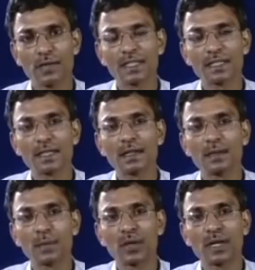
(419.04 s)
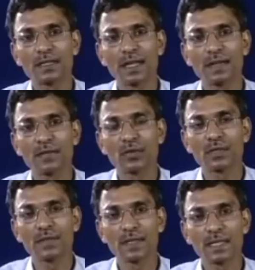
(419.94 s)
fresh products like fruits
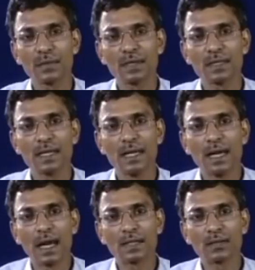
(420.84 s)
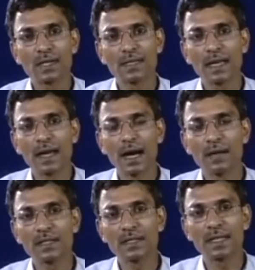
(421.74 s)
and vegetables, as soon as they are
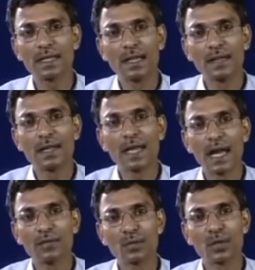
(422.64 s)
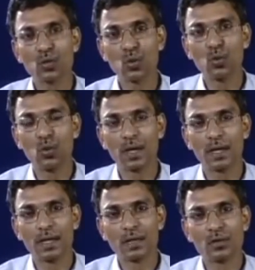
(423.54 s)
harvested, they have to be cooled
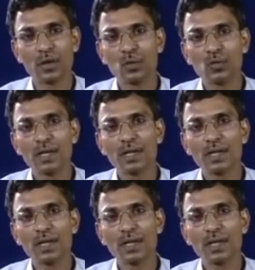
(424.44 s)
to remove